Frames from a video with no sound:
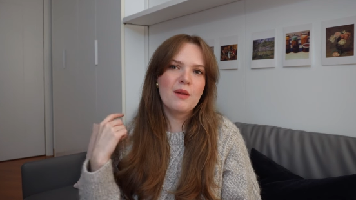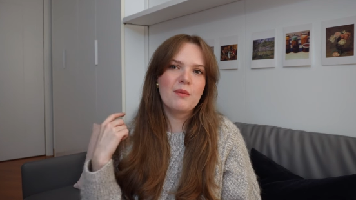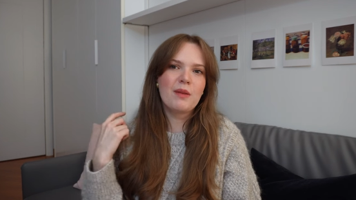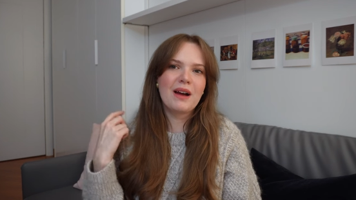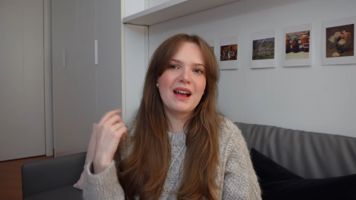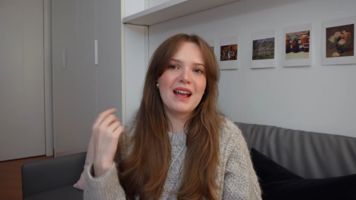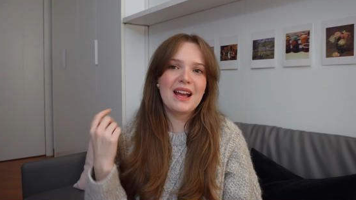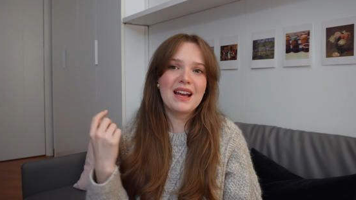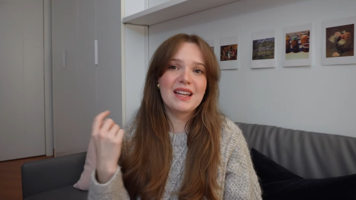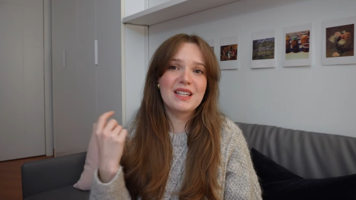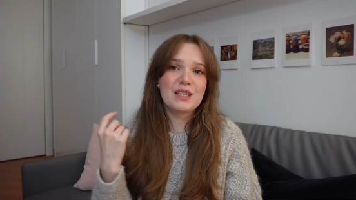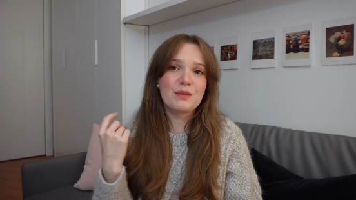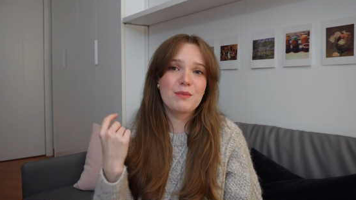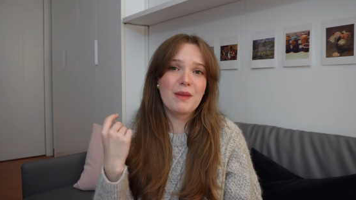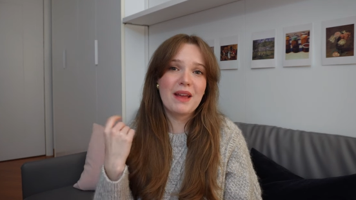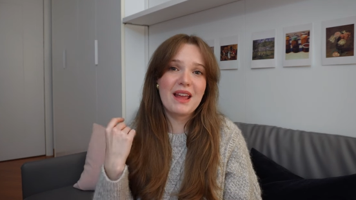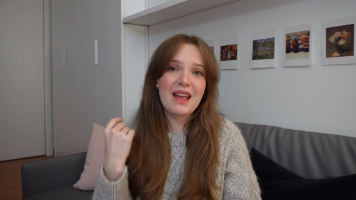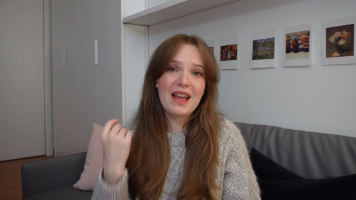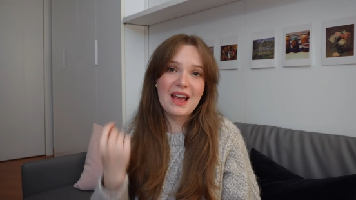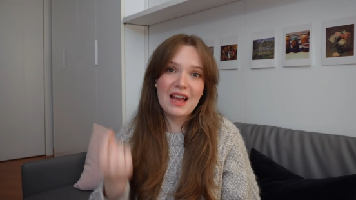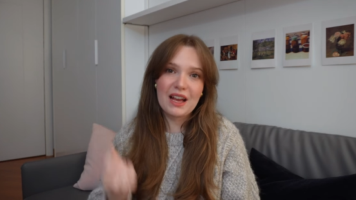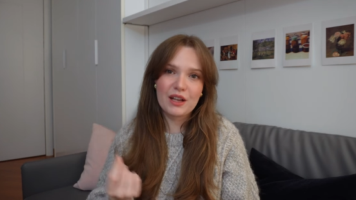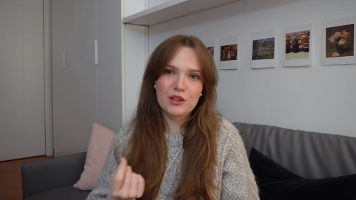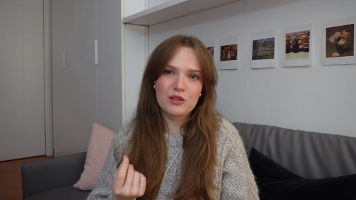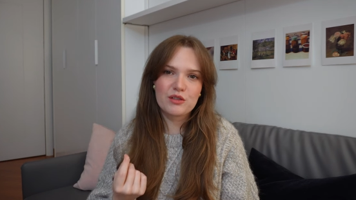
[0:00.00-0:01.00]
but I had to
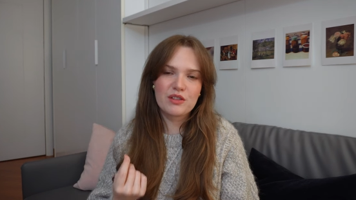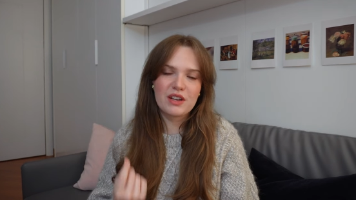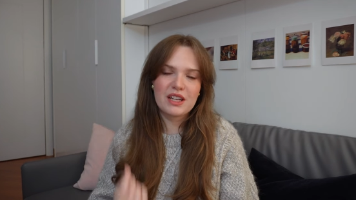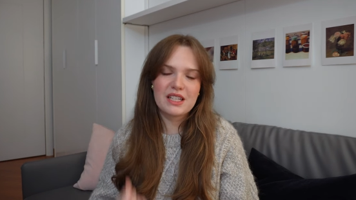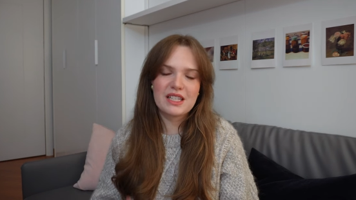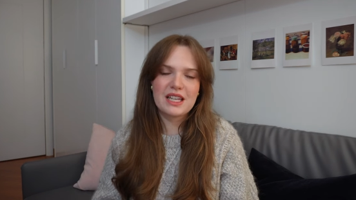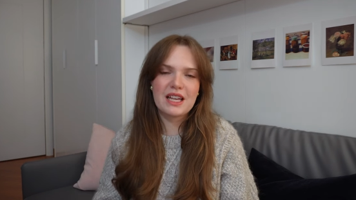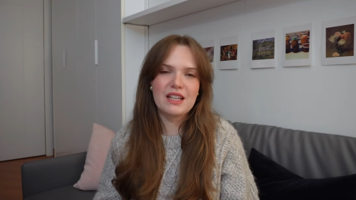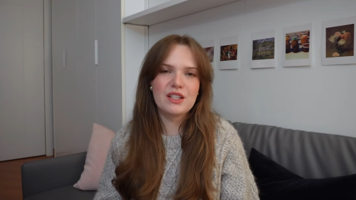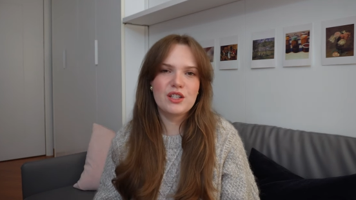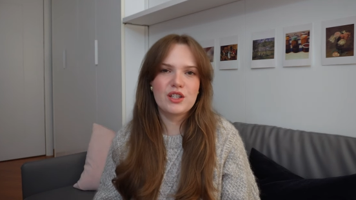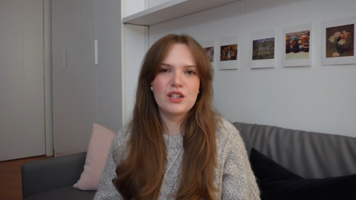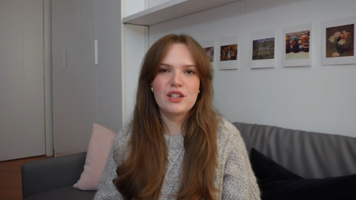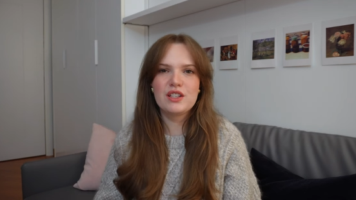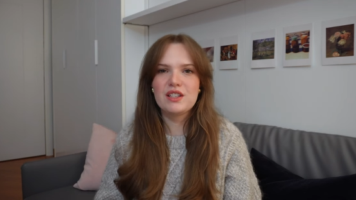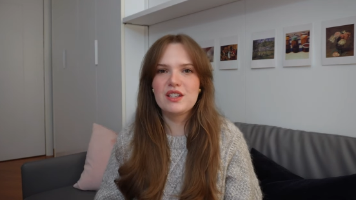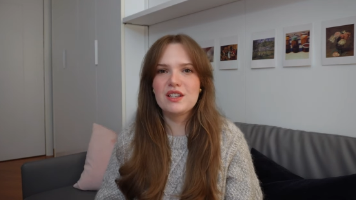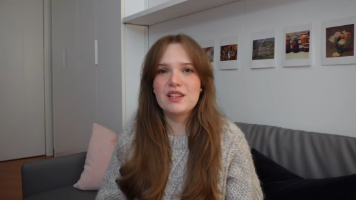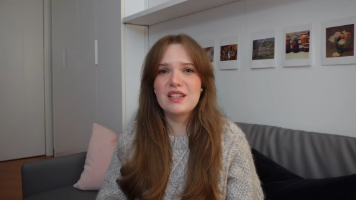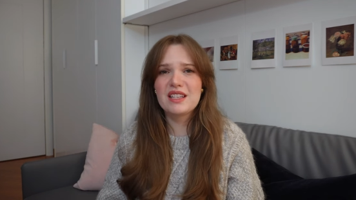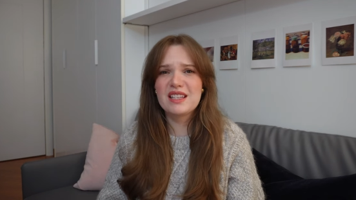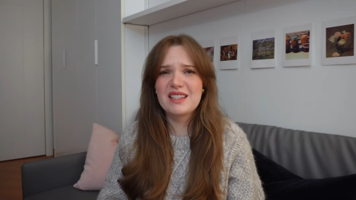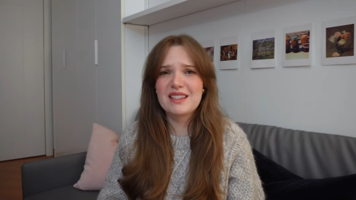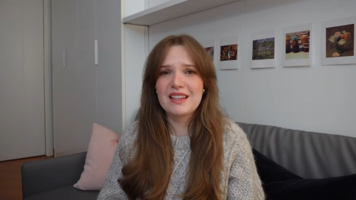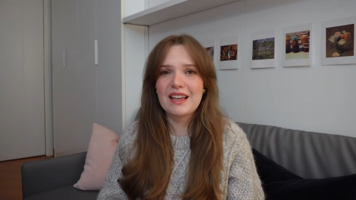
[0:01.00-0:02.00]
pay extra attention
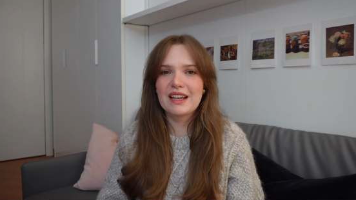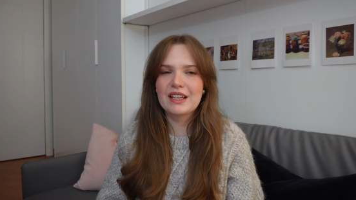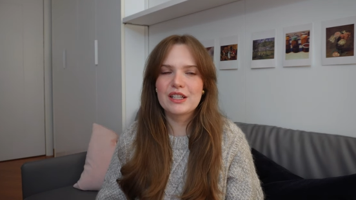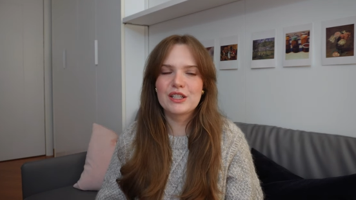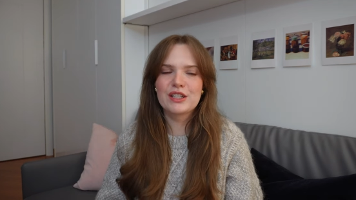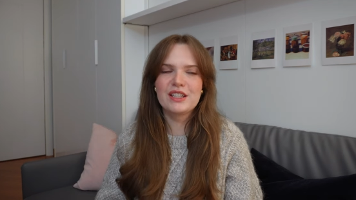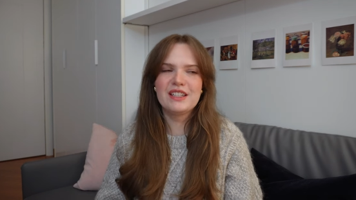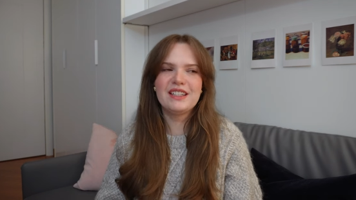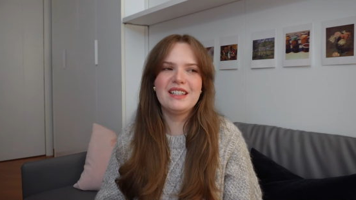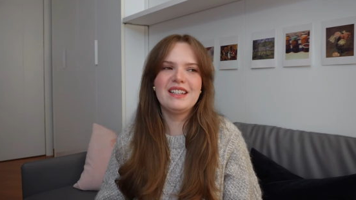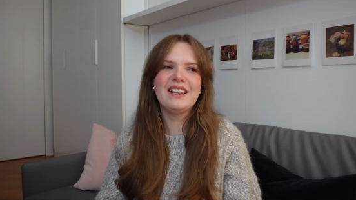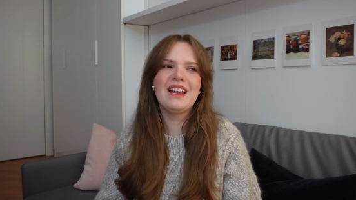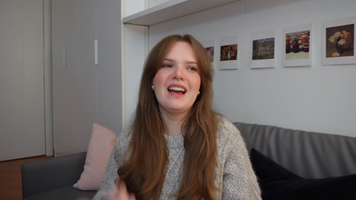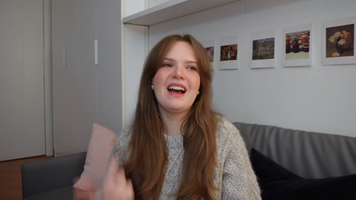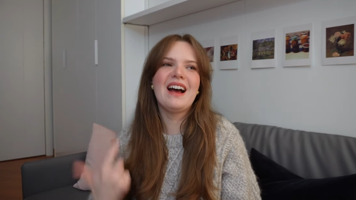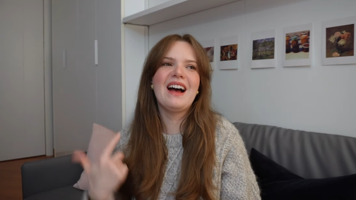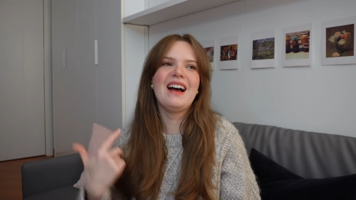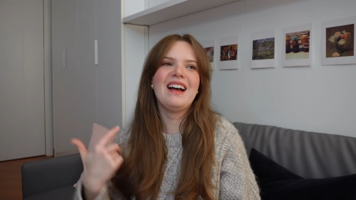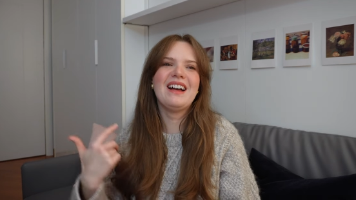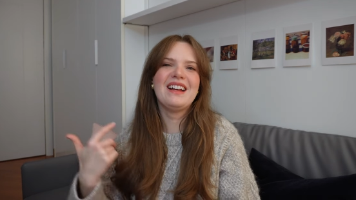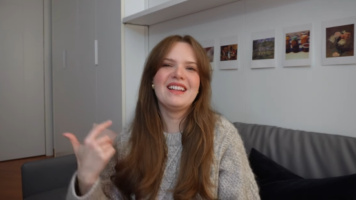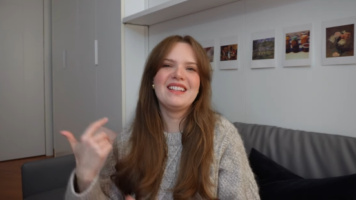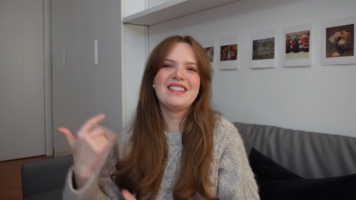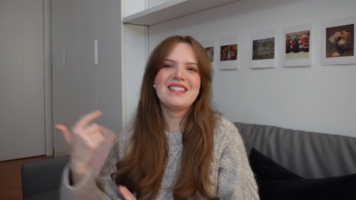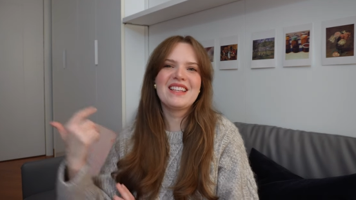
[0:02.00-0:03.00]
to this section
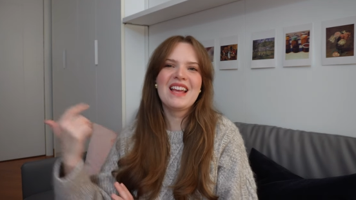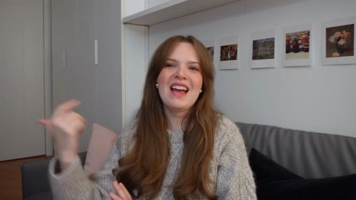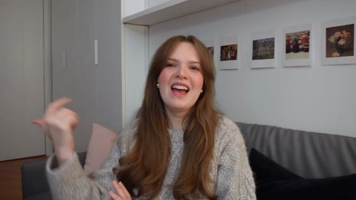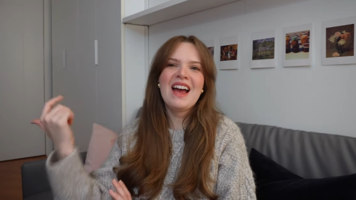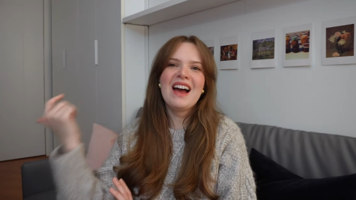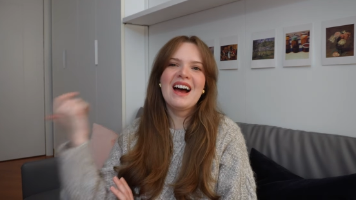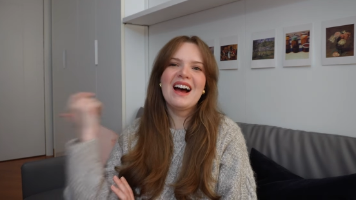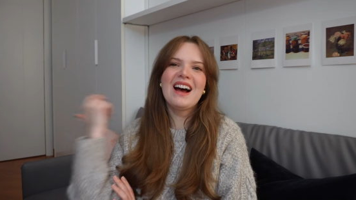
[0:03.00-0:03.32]
as